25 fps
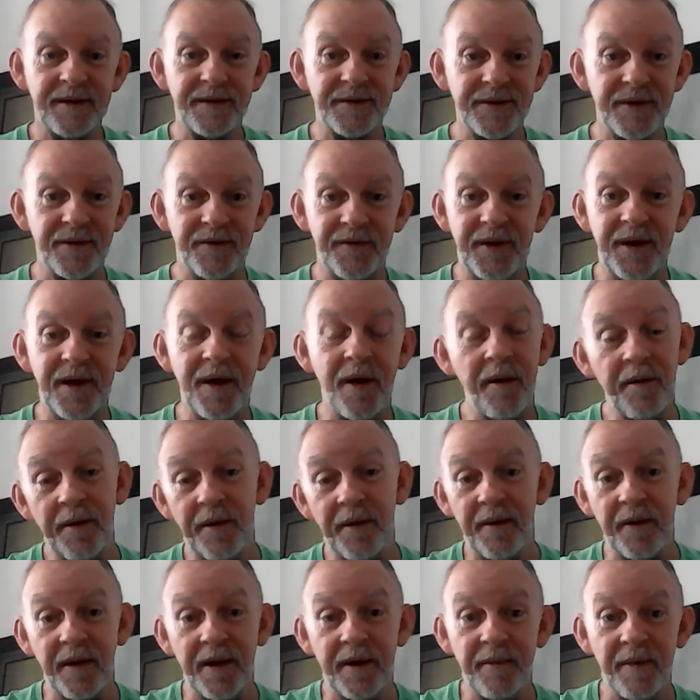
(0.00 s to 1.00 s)
So if you don't
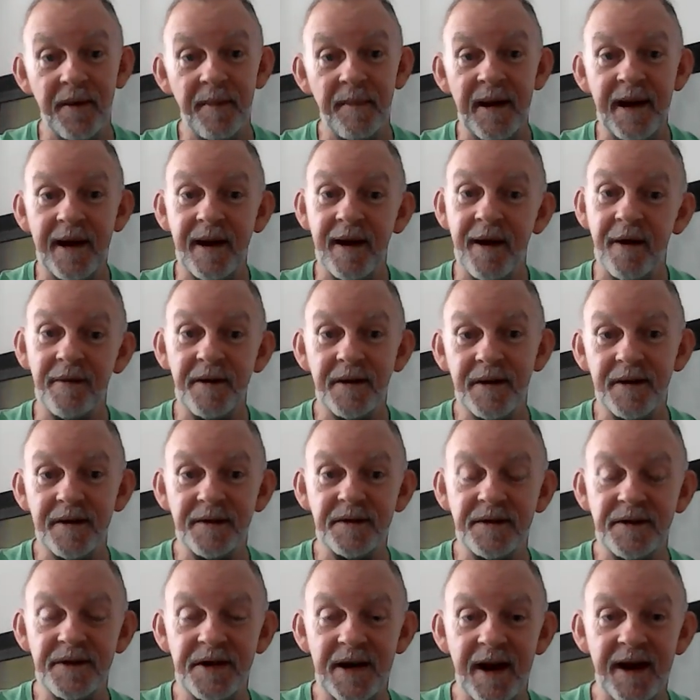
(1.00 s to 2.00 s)
agree with me, go
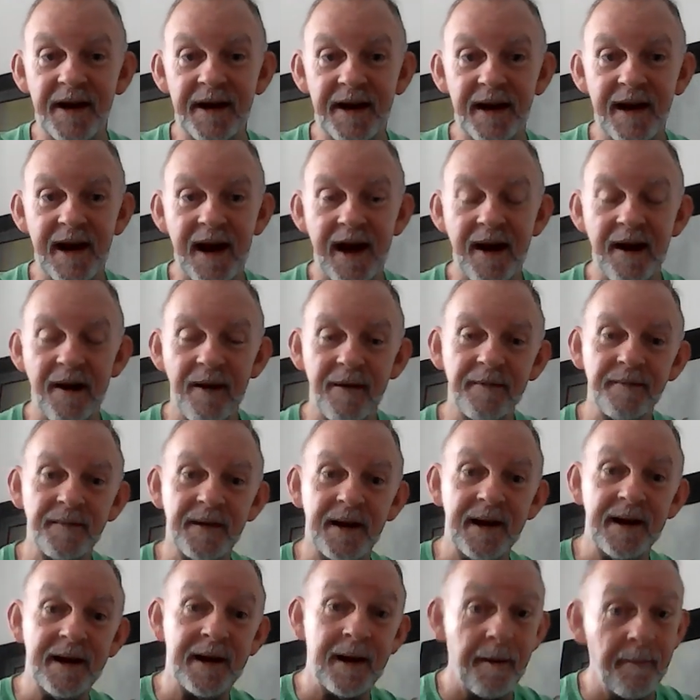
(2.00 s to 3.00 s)
look and check it out.
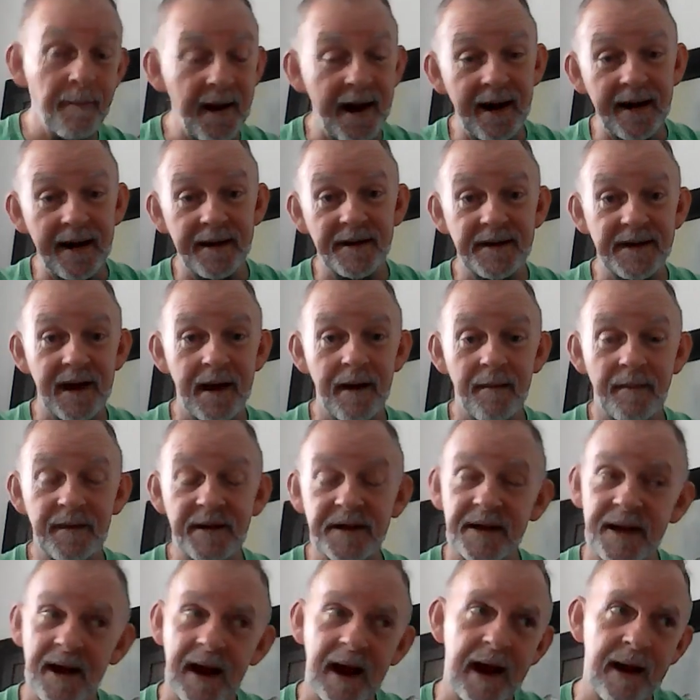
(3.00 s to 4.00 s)
And then come back and tell
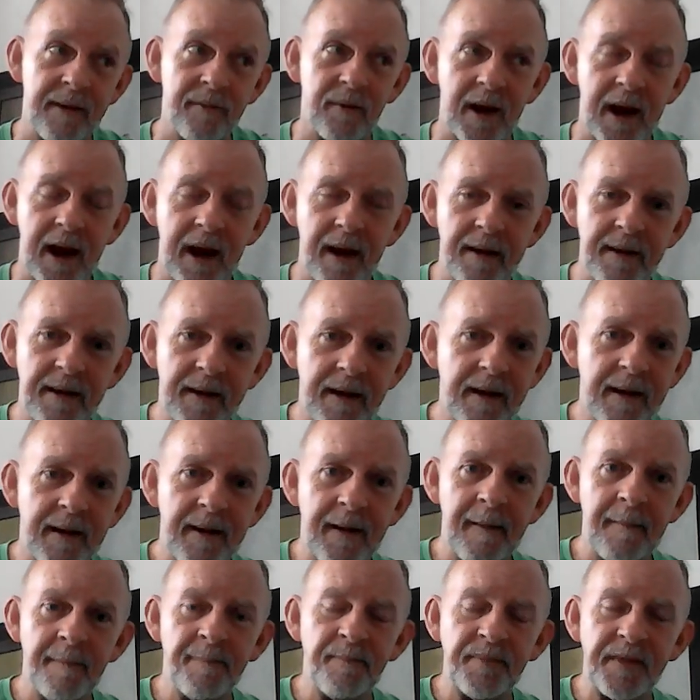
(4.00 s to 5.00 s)
me, say, hey, well,
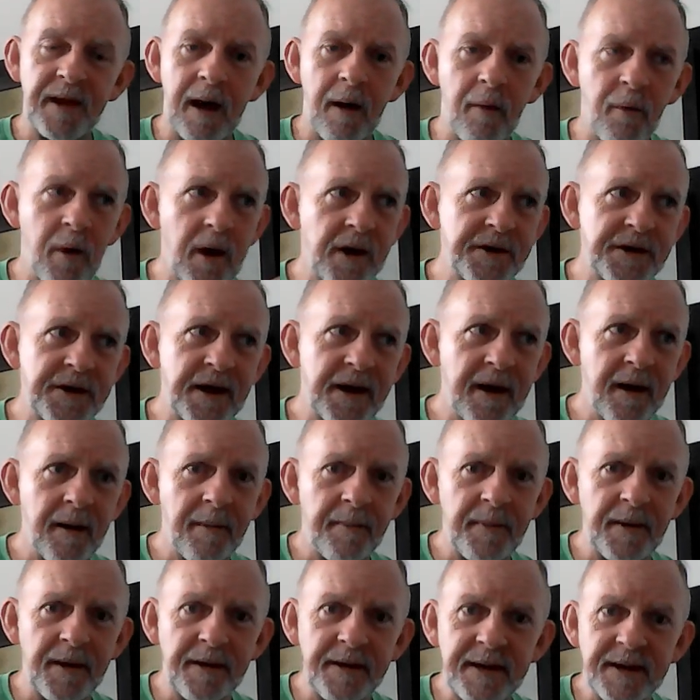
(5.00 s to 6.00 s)
I watched a
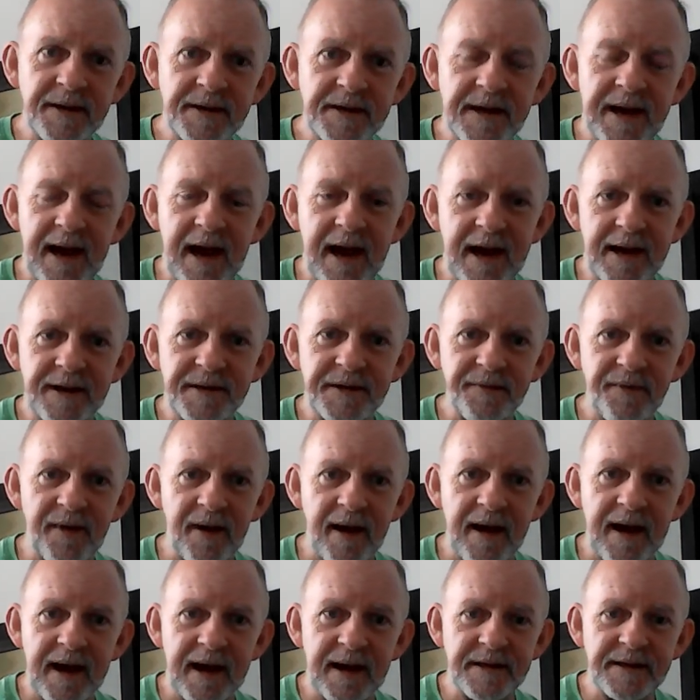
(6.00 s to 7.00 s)
couple of this guy's
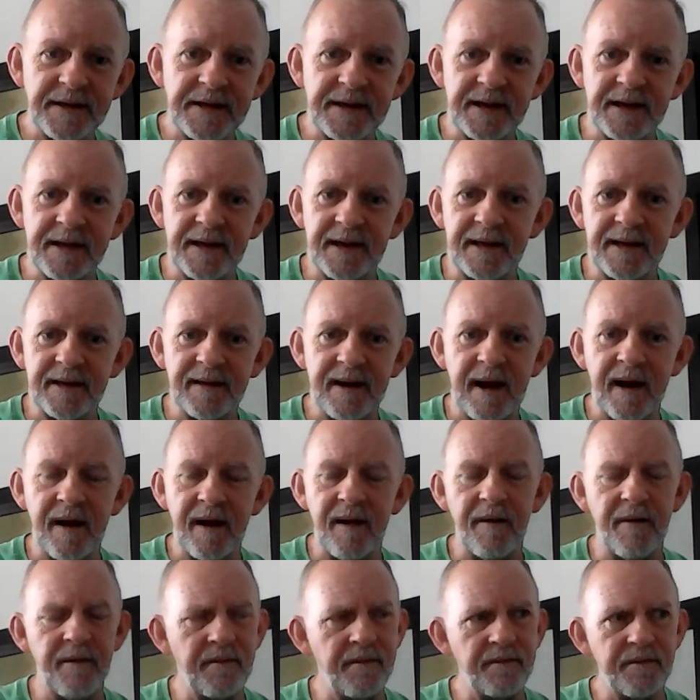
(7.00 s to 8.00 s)
fights, and I
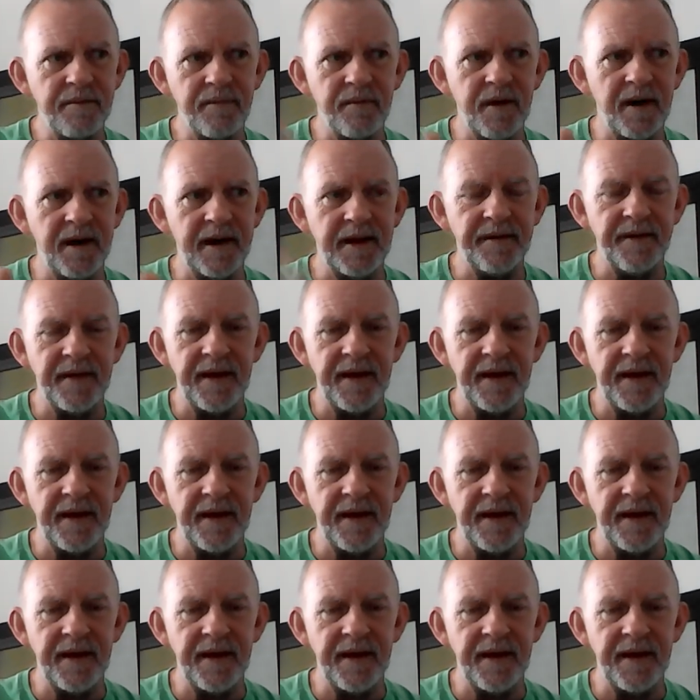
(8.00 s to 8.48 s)
don't really